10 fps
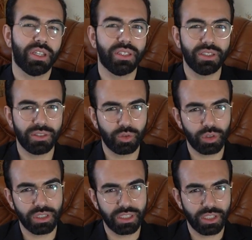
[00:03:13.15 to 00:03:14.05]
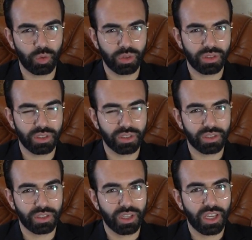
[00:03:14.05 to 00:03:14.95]
And this is really interesting.
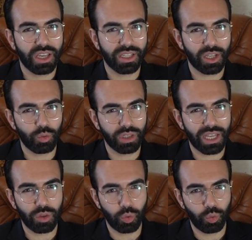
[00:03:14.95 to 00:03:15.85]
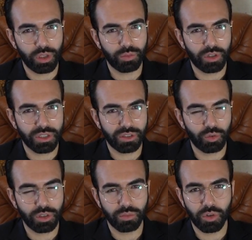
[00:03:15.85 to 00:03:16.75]
And I will add one
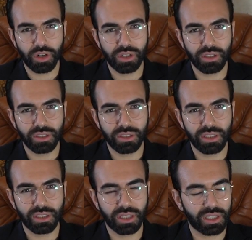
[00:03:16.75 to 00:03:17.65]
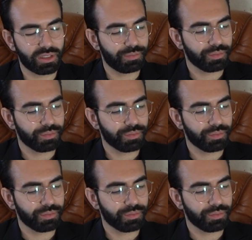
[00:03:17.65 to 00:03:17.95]
more detail